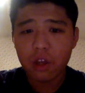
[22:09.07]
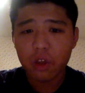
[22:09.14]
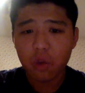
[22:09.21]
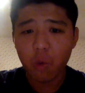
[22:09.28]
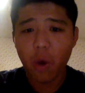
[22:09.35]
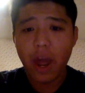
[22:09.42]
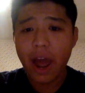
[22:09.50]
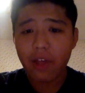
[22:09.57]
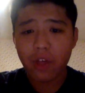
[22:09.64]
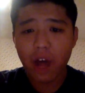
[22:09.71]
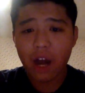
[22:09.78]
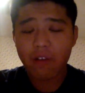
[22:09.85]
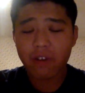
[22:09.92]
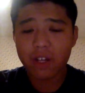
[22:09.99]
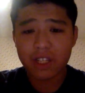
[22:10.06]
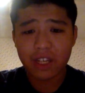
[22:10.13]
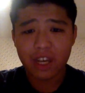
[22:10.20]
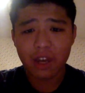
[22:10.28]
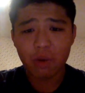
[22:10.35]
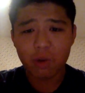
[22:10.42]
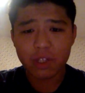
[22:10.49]
the way I thought of it as a
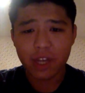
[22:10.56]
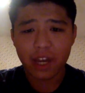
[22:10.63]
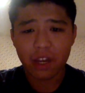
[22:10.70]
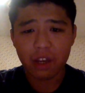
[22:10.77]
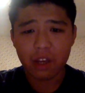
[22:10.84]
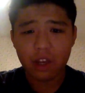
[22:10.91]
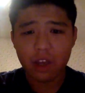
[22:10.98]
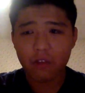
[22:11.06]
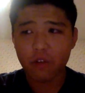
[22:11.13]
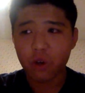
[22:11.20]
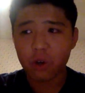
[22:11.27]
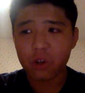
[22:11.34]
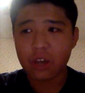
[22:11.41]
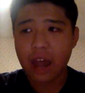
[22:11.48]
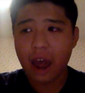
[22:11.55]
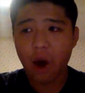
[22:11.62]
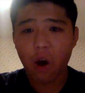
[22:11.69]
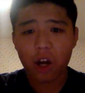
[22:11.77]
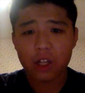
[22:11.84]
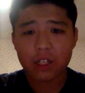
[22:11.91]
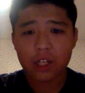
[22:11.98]
kid was like if you're out
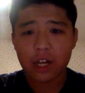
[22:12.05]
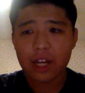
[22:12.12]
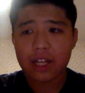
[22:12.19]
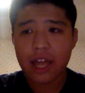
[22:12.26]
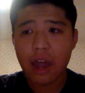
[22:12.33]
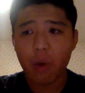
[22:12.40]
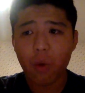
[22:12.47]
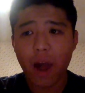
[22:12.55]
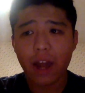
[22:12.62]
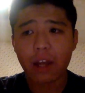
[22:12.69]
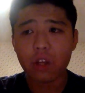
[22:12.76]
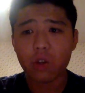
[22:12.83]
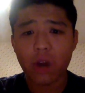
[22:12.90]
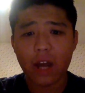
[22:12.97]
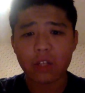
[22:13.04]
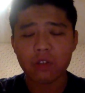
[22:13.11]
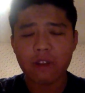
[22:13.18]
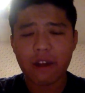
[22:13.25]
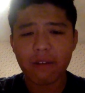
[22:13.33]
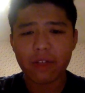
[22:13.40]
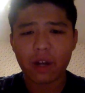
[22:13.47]
on a sunny day, why could you not
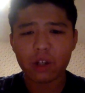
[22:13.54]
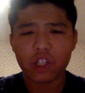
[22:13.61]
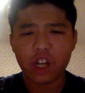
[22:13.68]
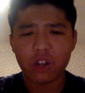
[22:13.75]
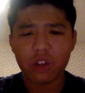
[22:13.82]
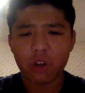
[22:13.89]
survive without shelter?